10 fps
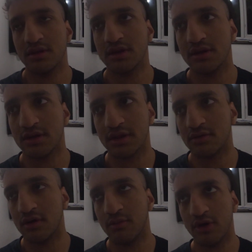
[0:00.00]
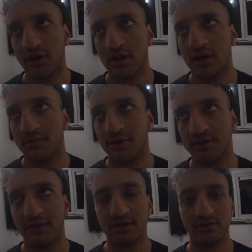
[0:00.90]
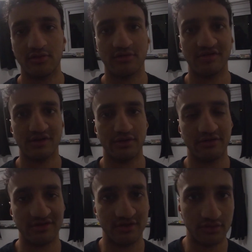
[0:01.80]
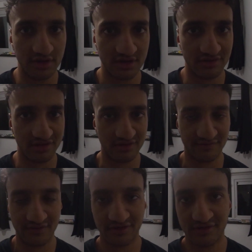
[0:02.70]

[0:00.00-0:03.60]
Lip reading: What I like about the Manticore is, I don't know, it's unique and stuff, right?